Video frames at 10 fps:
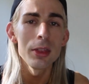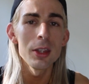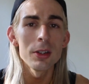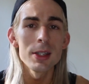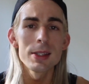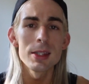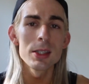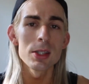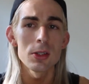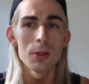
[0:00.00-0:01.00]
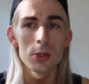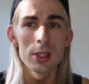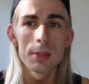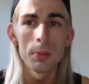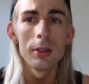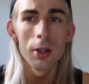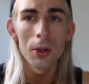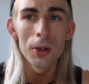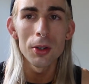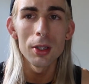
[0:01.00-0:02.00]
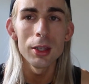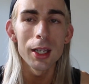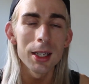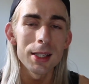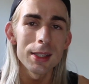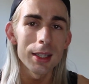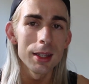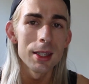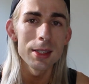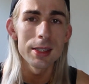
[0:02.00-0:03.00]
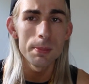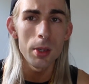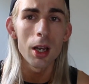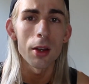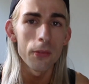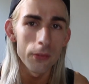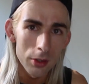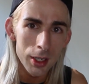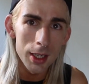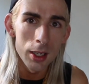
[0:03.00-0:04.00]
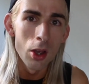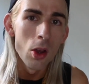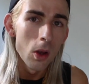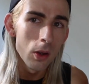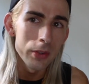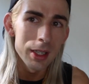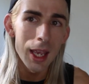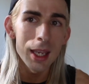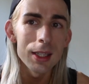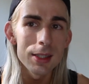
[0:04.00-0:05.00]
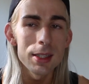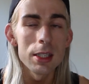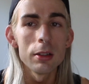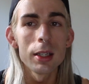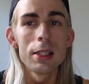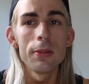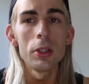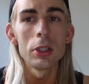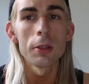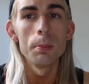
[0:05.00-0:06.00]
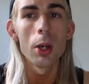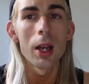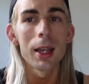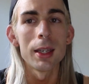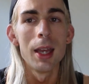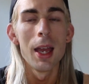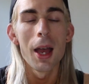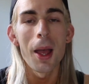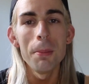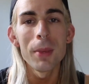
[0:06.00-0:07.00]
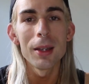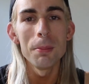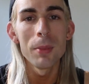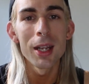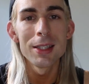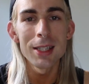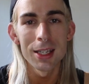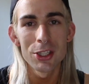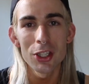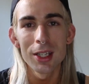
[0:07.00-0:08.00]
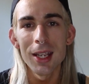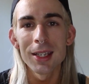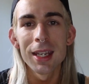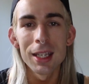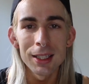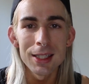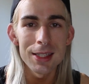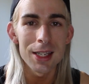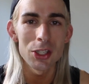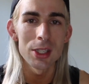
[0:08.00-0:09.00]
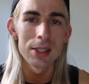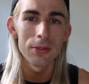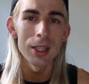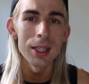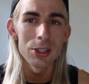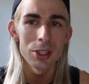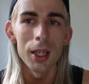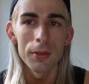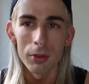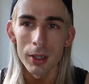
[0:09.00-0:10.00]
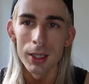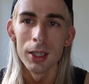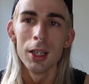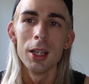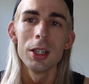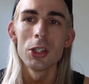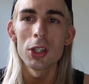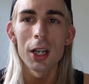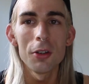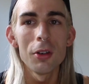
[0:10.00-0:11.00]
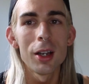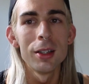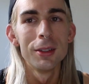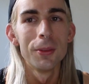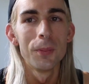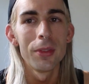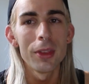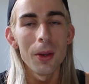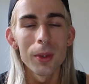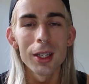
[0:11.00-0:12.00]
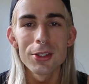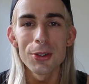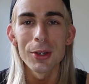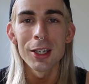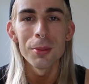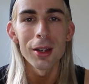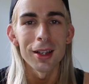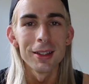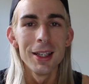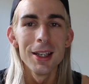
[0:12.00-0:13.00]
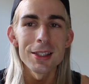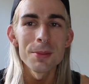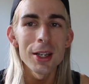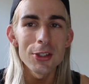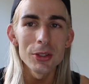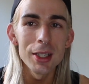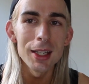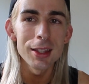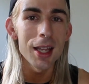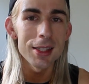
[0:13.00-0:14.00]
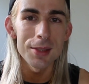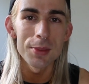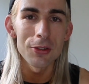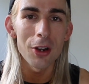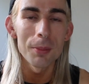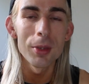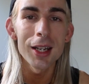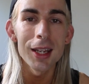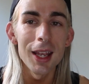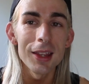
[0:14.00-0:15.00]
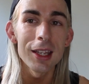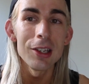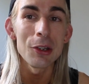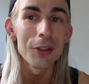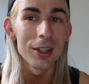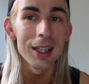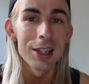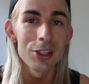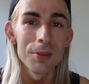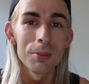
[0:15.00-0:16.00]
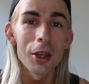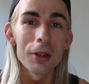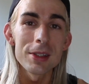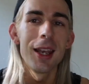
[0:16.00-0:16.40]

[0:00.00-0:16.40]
There is the descriptions below. Like I said, this is part three of an eight series followed by meditation and healing sessions for each and every chakra that we are talking about. So make sure you hit that subscribe button and that notification bell.